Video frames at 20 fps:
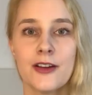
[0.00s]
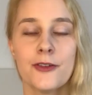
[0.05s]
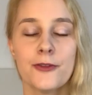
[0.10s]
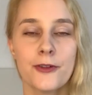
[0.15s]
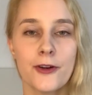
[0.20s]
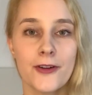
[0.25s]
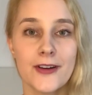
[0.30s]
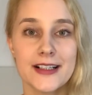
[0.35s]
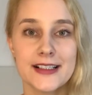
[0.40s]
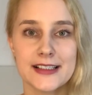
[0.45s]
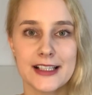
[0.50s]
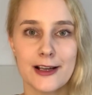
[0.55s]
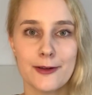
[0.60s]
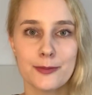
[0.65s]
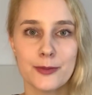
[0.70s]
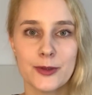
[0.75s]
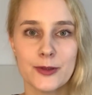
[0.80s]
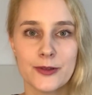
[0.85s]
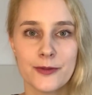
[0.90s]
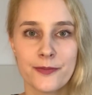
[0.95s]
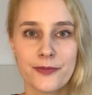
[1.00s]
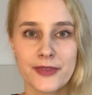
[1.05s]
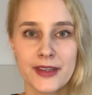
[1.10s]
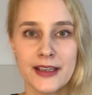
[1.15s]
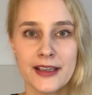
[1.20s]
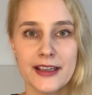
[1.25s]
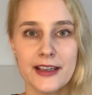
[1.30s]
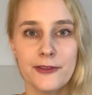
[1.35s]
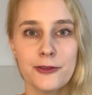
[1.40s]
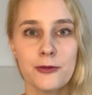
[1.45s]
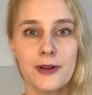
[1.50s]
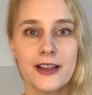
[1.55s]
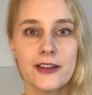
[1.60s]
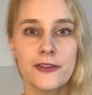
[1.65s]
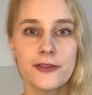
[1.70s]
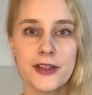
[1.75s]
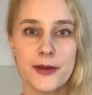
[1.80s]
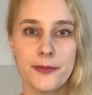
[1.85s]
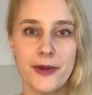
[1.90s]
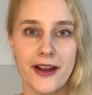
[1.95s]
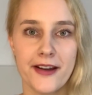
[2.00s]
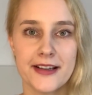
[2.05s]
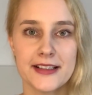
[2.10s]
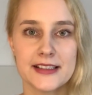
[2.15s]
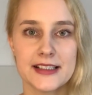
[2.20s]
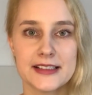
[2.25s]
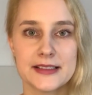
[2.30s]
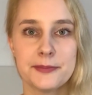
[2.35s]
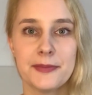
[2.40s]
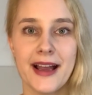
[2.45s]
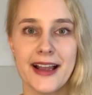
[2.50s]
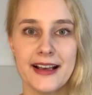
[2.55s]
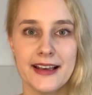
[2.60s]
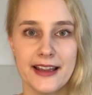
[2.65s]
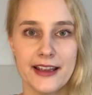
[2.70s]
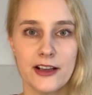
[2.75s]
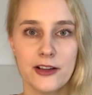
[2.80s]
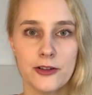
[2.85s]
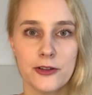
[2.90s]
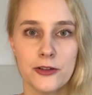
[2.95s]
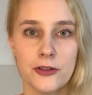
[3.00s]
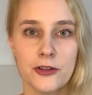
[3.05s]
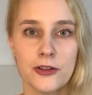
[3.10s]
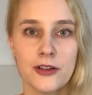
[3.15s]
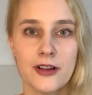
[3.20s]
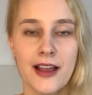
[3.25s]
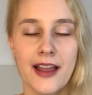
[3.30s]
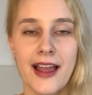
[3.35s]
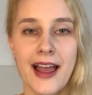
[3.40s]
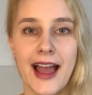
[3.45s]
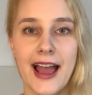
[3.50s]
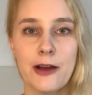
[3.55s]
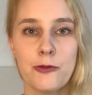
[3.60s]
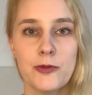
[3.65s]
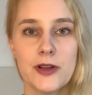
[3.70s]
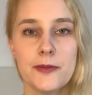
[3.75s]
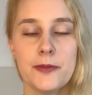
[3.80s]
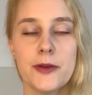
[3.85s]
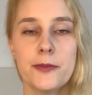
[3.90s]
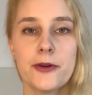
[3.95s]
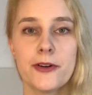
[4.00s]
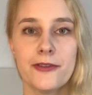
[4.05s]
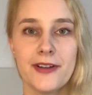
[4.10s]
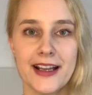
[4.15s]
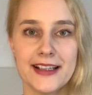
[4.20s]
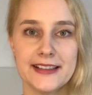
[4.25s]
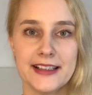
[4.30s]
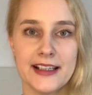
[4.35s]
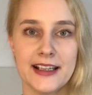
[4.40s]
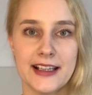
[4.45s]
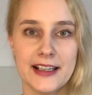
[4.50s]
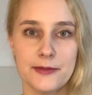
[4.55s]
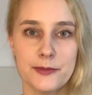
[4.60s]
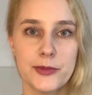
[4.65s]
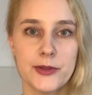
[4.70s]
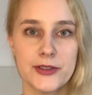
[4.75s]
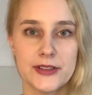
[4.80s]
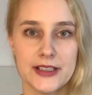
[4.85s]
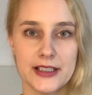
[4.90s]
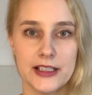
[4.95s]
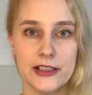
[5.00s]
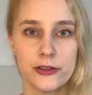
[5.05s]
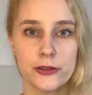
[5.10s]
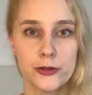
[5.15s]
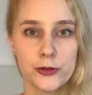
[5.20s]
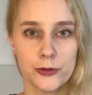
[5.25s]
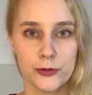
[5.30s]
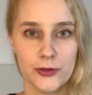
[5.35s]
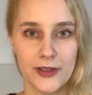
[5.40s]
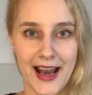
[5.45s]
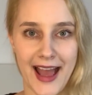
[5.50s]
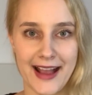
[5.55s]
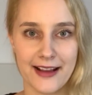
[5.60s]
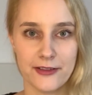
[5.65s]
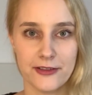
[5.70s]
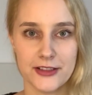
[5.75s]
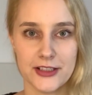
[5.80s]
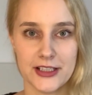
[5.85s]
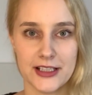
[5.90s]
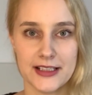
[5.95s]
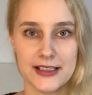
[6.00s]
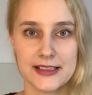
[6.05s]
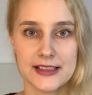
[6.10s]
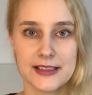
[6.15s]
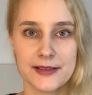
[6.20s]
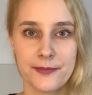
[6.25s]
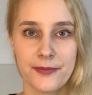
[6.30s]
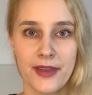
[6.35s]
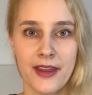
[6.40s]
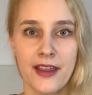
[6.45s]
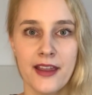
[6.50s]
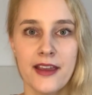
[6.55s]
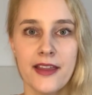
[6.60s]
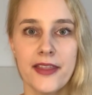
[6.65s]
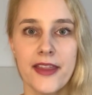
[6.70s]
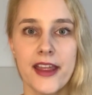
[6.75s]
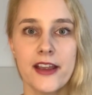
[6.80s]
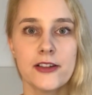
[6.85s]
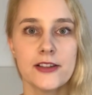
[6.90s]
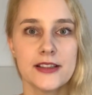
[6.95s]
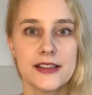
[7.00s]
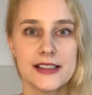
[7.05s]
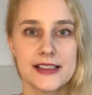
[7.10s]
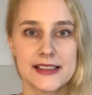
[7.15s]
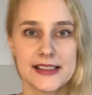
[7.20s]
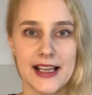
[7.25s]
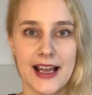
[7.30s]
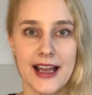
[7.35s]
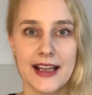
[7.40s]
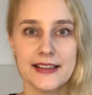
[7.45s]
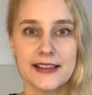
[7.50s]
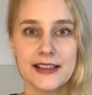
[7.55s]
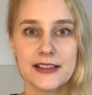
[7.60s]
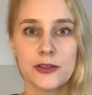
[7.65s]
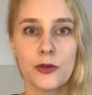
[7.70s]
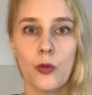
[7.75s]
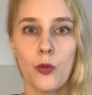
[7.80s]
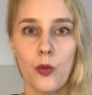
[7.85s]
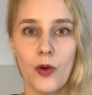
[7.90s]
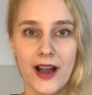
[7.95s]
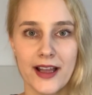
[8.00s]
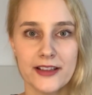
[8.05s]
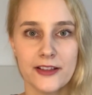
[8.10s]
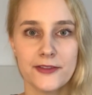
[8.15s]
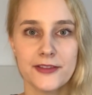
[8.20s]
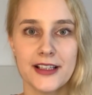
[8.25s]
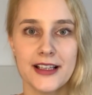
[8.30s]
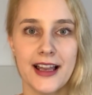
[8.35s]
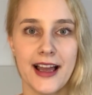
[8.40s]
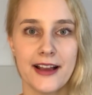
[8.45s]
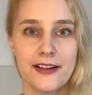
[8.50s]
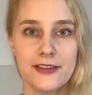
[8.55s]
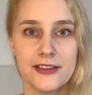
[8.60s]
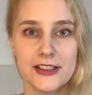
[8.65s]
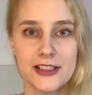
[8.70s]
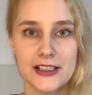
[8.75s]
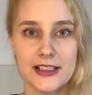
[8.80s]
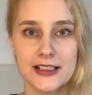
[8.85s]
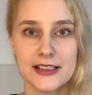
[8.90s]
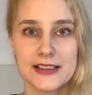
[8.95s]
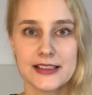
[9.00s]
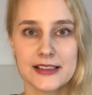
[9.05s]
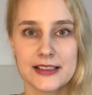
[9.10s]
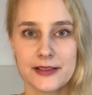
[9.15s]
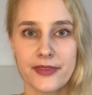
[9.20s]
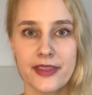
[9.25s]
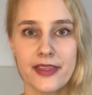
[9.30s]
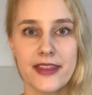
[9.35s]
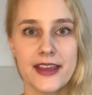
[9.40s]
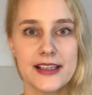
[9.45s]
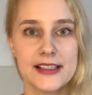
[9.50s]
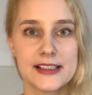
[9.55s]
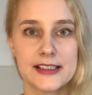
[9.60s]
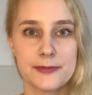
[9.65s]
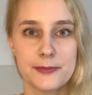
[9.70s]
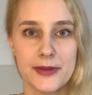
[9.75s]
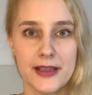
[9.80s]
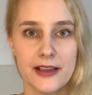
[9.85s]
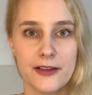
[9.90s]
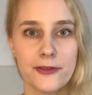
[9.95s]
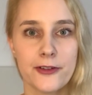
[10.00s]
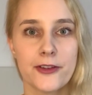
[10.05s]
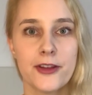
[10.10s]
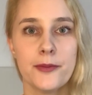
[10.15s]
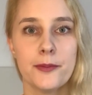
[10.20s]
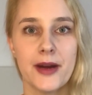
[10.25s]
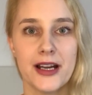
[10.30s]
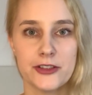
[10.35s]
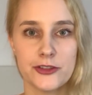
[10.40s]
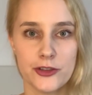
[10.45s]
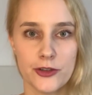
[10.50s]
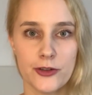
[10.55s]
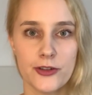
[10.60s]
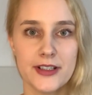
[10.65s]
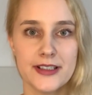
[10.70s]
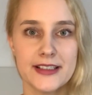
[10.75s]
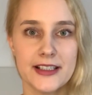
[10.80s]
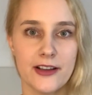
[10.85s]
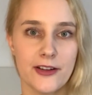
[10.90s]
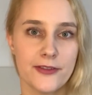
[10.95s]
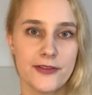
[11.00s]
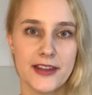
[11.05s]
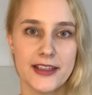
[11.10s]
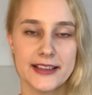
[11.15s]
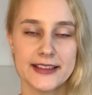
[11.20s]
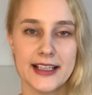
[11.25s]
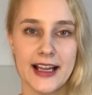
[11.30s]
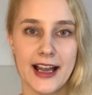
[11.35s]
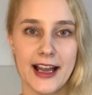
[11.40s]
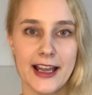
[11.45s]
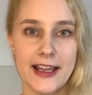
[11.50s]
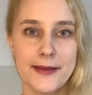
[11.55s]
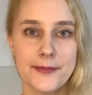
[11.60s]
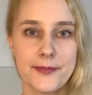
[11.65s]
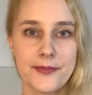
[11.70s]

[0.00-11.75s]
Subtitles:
For example, if one of the parents is bilingual and will be providing input in 2 languages, they could decide that one of the languages they speak for the majority of the time,